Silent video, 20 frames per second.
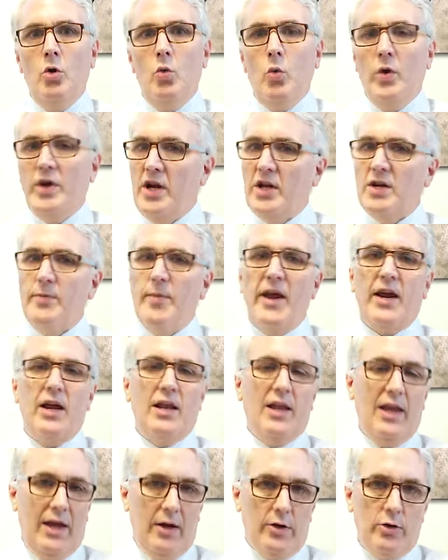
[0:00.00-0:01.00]
We need to make a
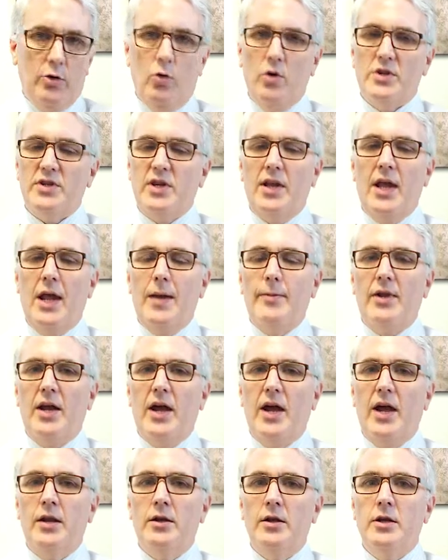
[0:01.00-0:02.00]
loud noise at Labor
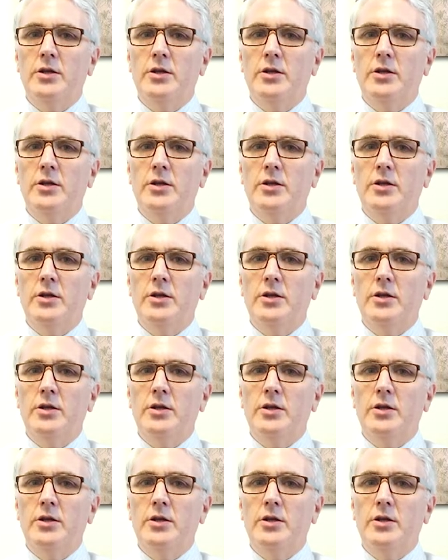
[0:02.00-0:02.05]
Day